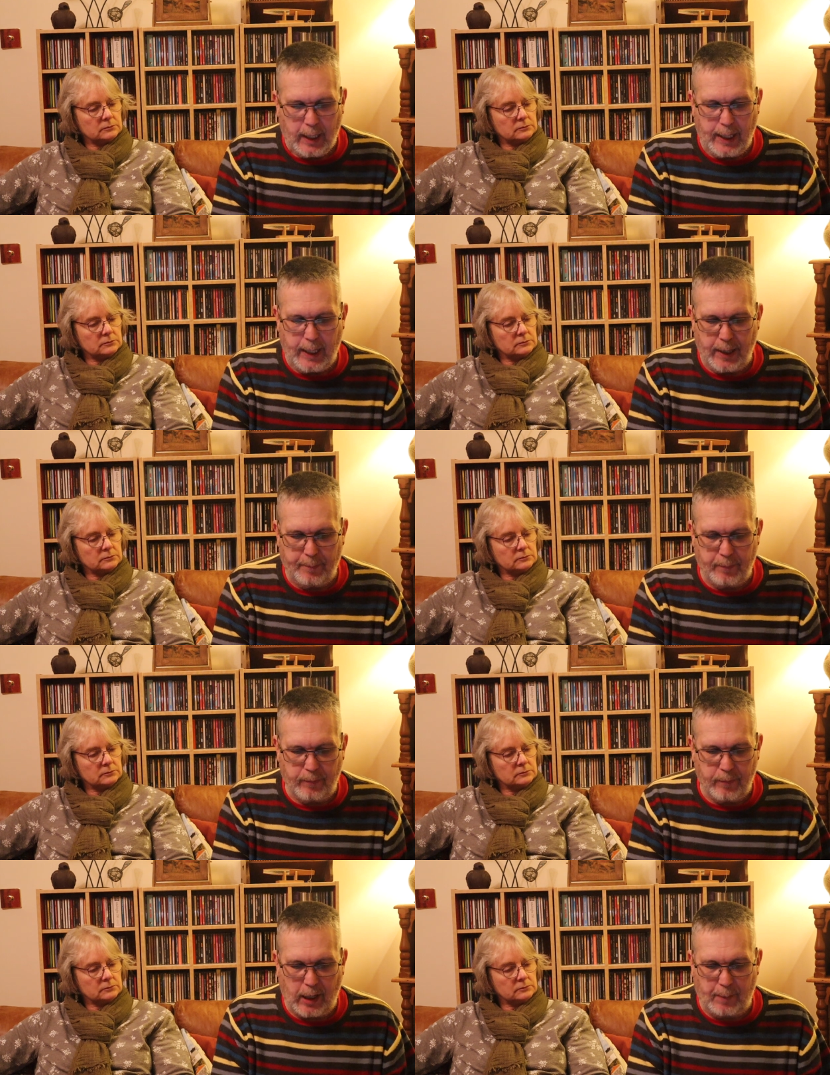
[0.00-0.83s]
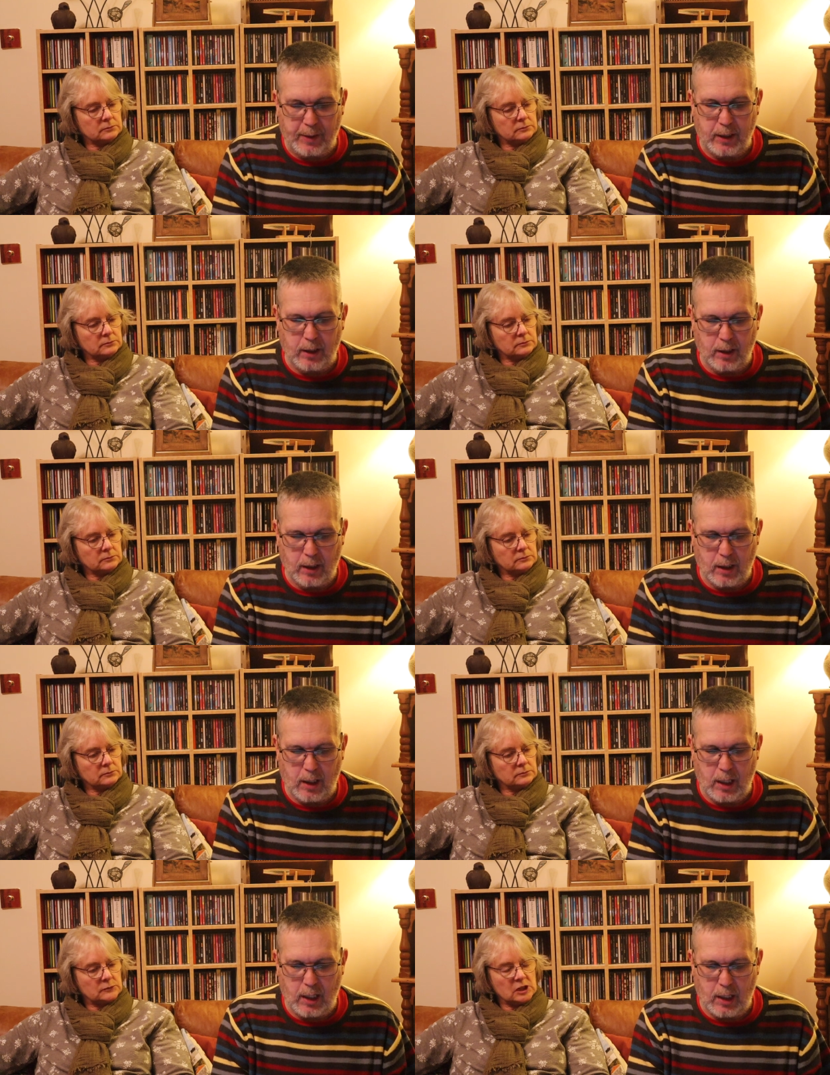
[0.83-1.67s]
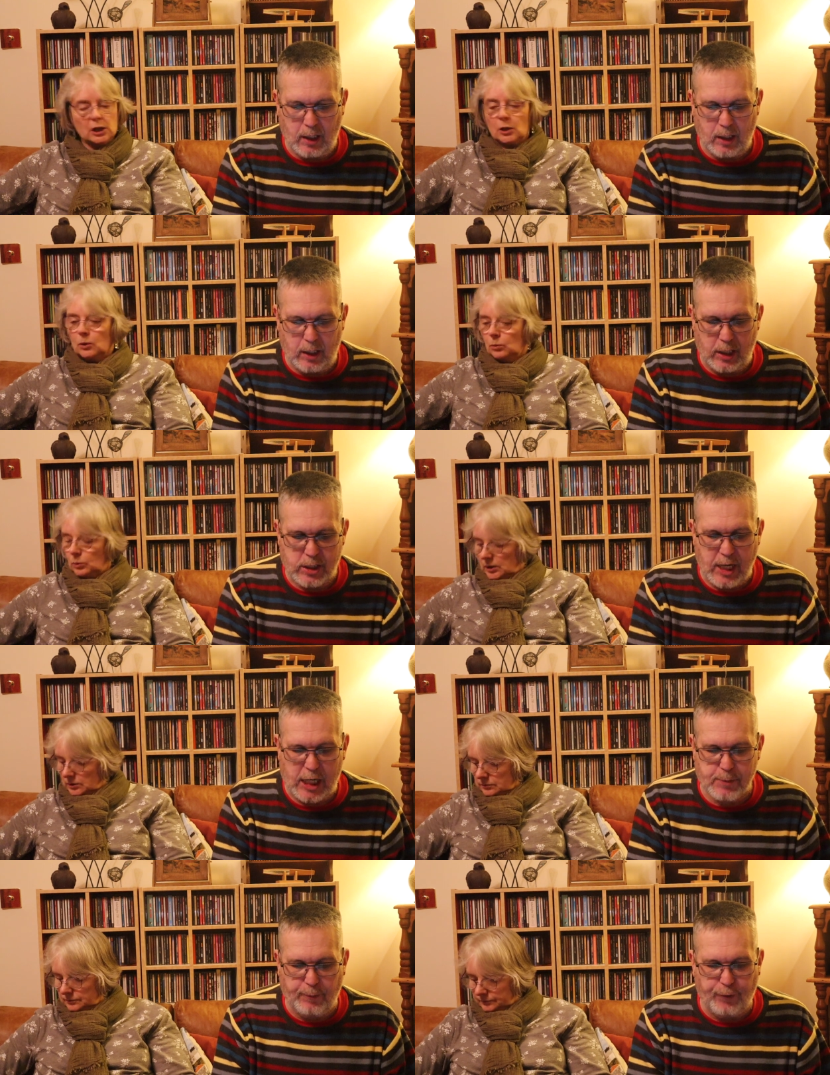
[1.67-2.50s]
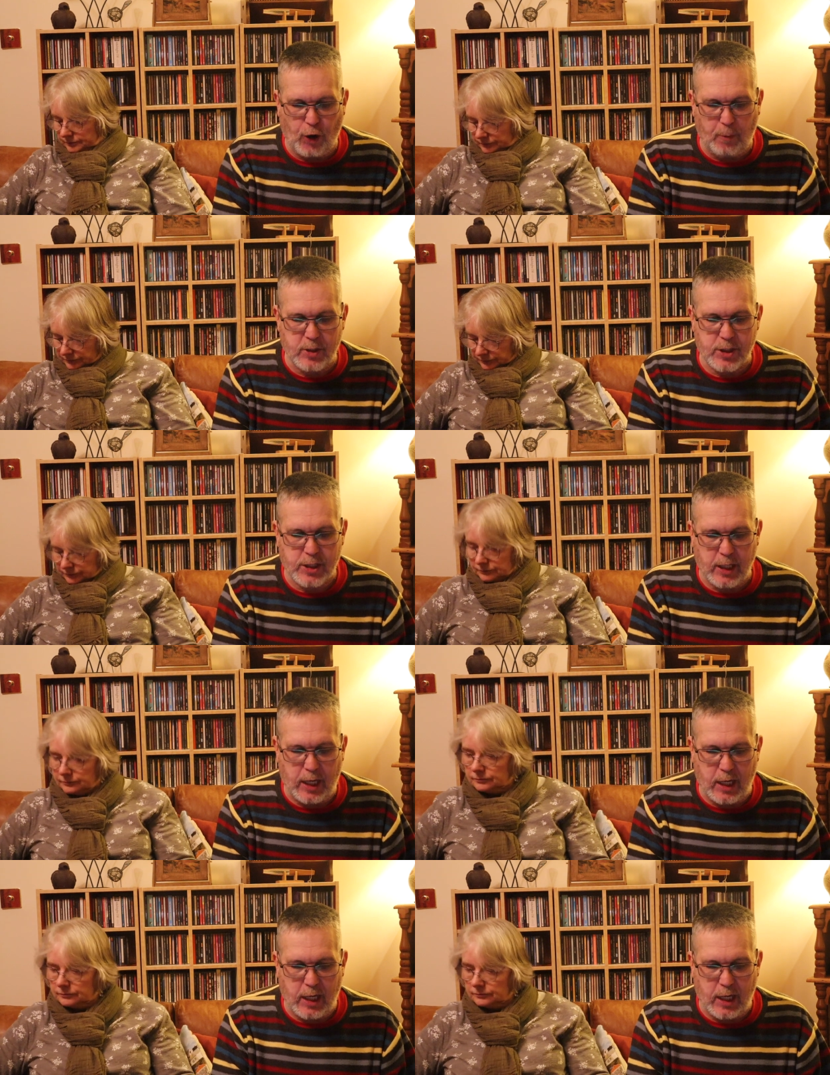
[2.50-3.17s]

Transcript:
Speaker 1: Um, I mean, its next performance